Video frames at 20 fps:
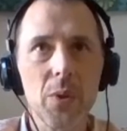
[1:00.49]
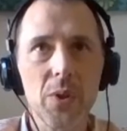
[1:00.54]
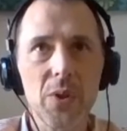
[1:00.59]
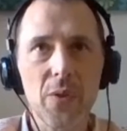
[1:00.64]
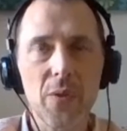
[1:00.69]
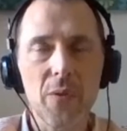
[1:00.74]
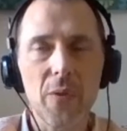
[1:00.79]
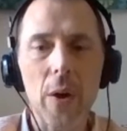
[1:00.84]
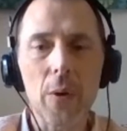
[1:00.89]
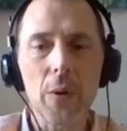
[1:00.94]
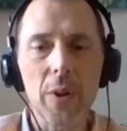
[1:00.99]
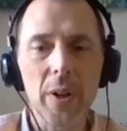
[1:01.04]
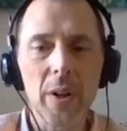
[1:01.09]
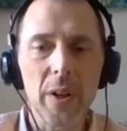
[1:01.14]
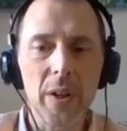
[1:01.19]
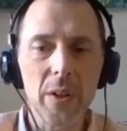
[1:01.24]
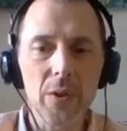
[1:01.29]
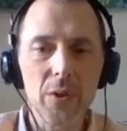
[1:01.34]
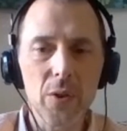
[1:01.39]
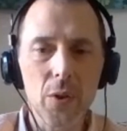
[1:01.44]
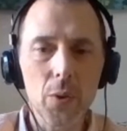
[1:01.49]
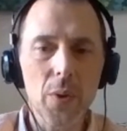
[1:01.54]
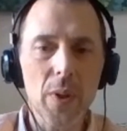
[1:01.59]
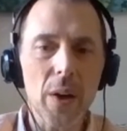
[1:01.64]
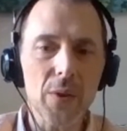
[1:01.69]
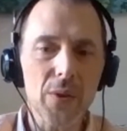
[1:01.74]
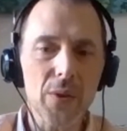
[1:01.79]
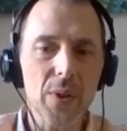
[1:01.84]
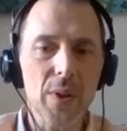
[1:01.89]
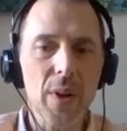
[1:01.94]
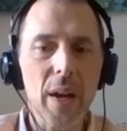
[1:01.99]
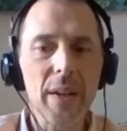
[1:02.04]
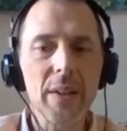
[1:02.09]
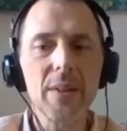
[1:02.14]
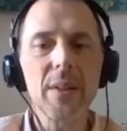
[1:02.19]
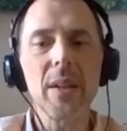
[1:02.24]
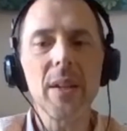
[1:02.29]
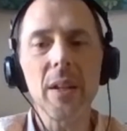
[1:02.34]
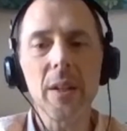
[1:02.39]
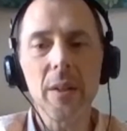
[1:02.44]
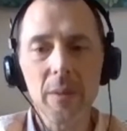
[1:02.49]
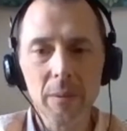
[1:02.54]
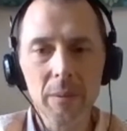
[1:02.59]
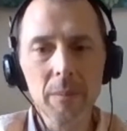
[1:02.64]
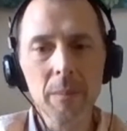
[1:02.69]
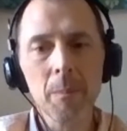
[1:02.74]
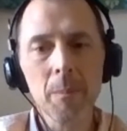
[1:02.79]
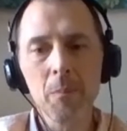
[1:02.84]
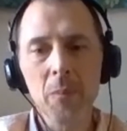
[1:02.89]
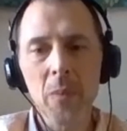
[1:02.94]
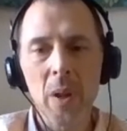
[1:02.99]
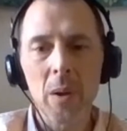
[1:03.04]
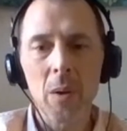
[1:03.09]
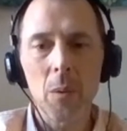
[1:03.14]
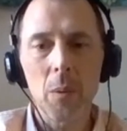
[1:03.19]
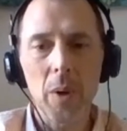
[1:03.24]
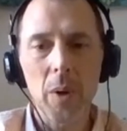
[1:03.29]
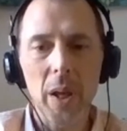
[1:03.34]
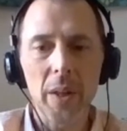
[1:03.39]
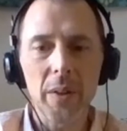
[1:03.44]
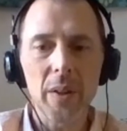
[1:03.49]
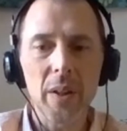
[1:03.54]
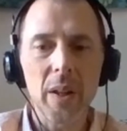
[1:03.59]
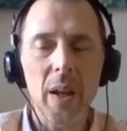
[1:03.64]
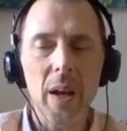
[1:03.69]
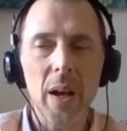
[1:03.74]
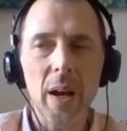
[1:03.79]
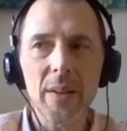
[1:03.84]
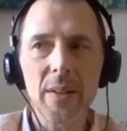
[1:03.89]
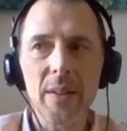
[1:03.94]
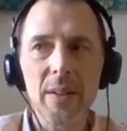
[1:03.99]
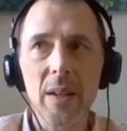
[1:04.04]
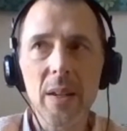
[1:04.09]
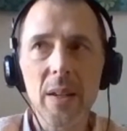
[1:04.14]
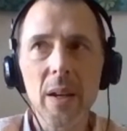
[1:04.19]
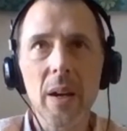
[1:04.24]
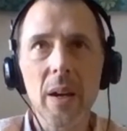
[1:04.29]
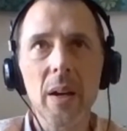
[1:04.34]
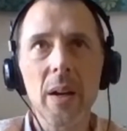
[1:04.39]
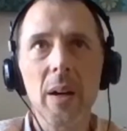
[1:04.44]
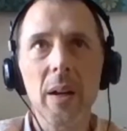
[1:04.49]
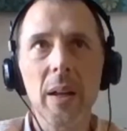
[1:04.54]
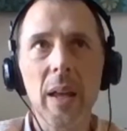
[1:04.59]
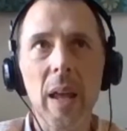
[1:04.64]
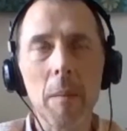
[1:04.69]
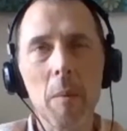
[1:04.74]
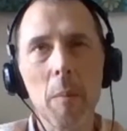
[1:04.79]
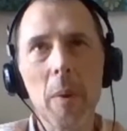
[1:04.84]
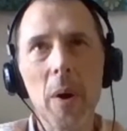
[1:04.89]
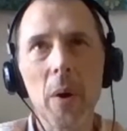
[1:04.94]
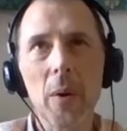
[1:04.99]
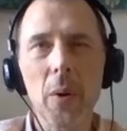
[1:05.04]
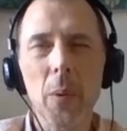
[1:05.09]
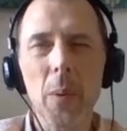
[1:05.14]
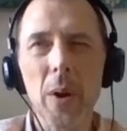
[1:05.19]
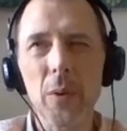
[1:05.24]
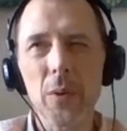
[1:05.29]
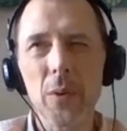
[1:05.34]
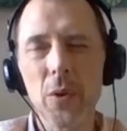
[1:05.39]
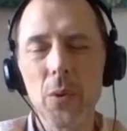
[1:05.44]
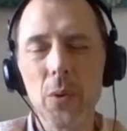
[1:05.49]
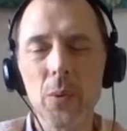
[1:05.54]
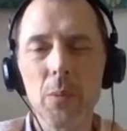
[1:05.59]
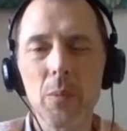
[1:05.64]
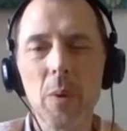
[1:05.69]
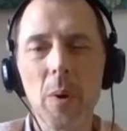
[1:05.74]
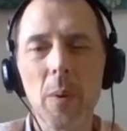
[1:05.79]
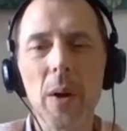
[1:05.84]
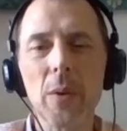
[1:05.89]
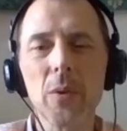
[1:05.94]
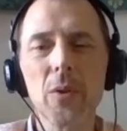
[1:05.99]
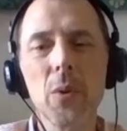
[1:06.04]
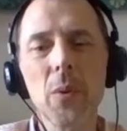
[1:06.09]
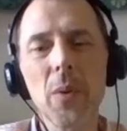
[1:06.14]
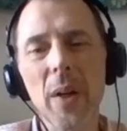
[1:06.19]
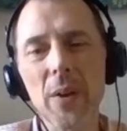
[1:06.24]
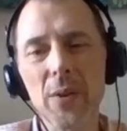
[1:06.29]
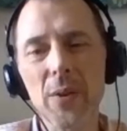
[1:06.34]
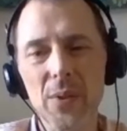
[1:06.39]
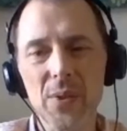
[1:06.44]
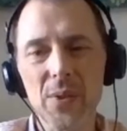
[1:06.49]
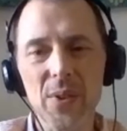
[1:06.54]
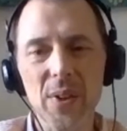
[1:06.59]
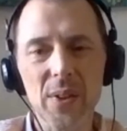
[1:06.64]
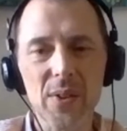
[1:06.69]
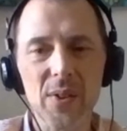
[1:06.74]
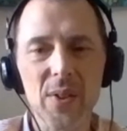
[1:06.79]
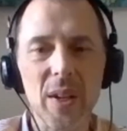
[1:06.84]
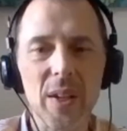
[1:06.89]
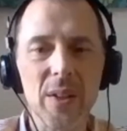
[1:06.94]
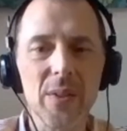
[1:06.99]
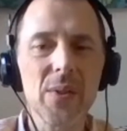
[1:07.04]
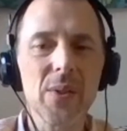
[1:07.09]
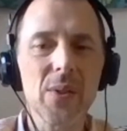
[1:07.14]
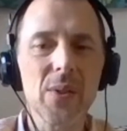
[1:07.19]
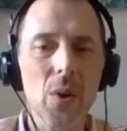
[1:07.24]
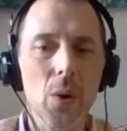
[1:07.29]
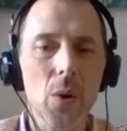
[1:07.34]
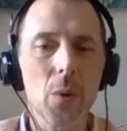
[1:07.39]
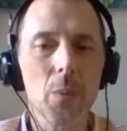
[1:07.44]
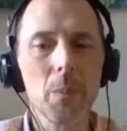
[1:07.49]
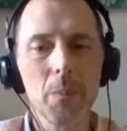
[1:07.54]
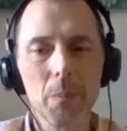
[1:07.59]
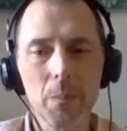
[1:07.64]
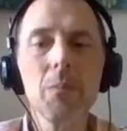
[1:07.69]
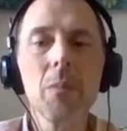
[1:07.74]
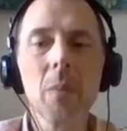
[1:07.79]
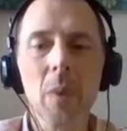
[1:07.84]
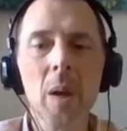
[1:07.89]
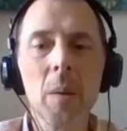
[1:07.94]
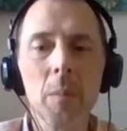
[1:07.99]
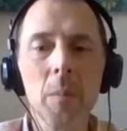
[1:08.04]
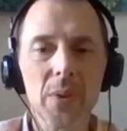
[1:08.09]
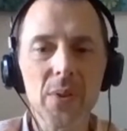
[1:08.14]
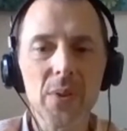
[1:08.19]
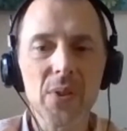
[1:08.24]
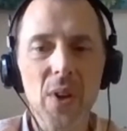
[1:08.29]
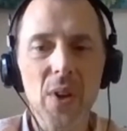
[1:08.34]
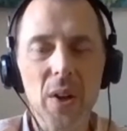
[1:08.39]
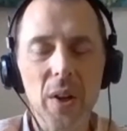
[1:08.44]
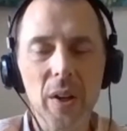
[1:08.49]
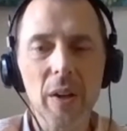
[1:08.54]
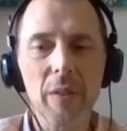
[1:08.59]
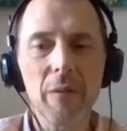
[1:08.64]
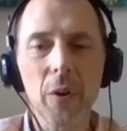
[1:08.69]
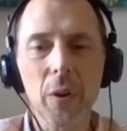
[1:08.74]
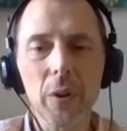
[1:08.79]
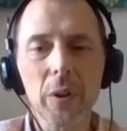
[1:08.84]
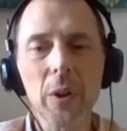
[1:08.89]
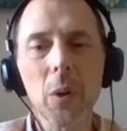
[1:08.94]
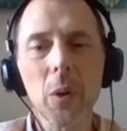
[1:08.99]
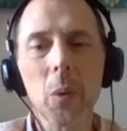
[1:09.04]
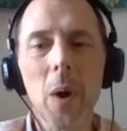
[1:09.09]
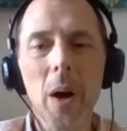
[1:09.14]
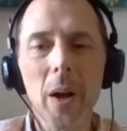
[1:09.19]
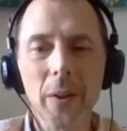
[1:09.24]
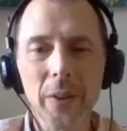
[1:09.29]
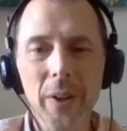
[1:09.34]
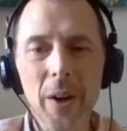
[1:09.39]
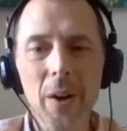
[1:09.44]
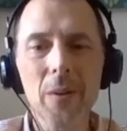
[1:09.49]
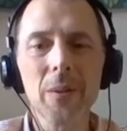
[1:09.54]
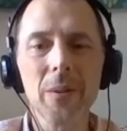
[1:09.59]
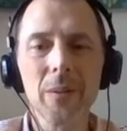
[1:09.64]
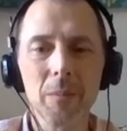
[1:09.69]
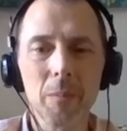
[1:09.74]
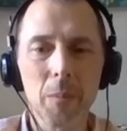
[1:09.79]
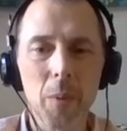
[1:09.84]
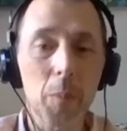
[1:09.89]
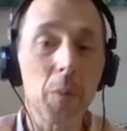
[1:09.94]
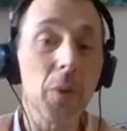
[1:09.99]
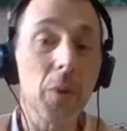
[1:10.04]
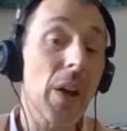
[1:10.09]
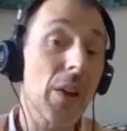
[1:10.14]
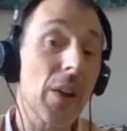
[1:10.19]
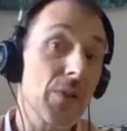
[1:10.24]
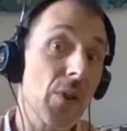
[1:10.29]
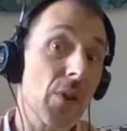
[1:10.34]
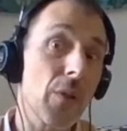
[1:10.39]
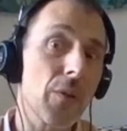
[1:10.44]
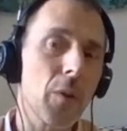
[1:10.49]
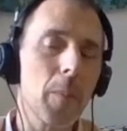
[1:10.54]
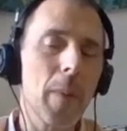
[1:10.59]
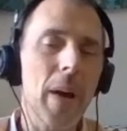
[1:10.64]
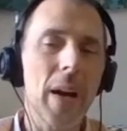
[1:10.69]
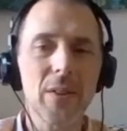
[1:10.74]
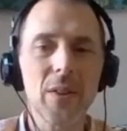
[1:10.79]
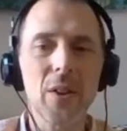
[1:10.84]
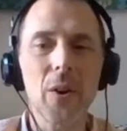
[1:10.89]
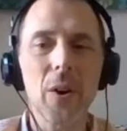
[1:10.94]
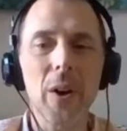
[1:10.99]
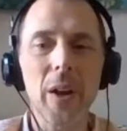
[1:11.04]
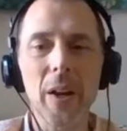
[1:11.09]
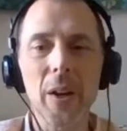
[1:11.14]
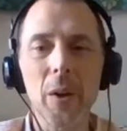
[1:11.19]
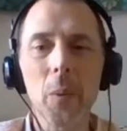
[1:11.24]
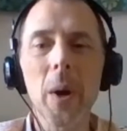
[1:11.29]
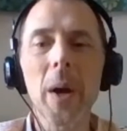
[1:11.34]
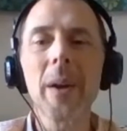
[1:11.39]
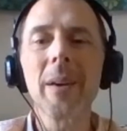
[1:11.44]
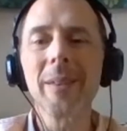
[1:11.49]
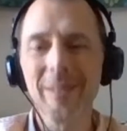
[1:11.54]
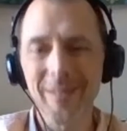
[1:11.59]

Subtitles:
was founded in 2019, okay. And the idea came about in around 2016, so I've been studying it for a little while now, purple non-sulfur bacteria anyway.